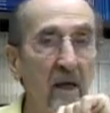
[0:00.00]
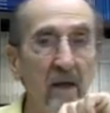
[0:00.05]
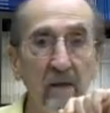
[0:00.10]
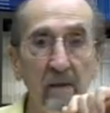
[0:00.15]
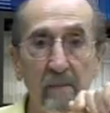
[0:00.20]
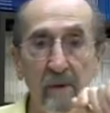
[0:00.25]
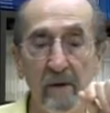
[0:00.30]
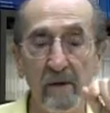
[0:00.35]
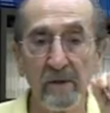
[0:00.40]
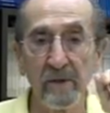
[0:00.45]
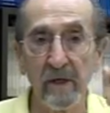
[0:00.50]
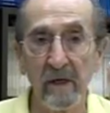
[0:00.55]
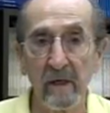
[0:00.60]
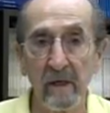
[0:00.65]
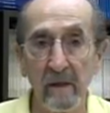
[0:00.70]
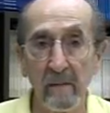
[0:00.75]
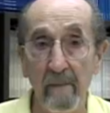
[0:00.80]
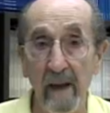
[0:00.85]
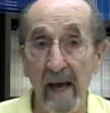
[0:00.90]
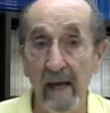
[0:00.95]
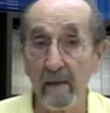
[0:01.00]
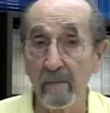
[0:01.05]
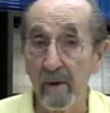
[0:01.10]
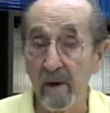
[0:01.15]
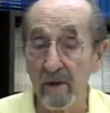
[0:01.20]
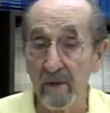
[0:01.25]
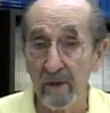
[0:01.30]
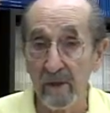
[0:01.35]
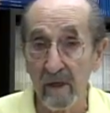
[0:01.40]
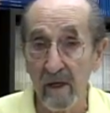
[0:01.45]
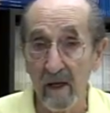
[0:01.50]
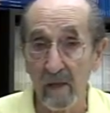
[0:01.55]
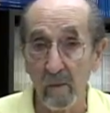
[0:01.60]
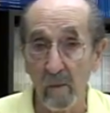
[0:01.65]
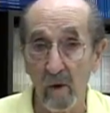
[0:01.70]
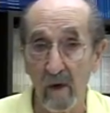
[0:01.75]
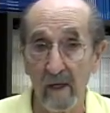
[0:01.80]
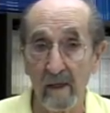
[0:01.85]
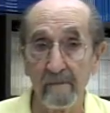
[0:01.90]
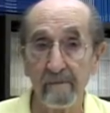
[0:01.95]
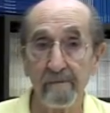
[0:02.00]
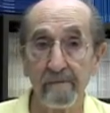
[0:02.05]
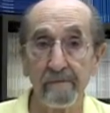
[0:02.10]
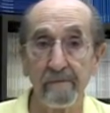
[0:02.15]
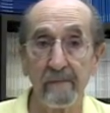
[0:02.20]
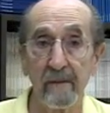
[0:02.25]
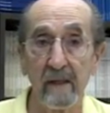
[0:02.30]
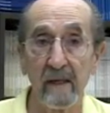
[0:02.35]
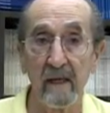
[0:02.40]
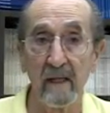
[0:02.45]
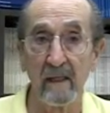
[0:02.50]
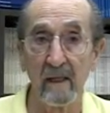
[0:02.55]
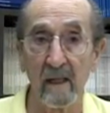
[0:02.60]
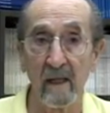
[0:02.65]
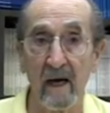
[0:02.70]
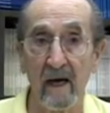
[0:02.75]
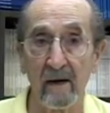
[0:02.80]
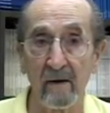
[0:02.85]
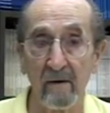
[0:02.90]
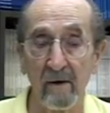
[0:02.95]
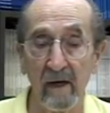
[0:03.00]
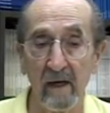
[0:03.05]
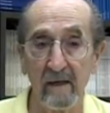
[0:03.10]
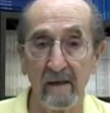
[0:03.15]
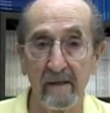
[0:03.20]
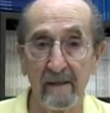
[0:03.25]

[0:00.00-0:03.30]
the bad person had won in the lottery.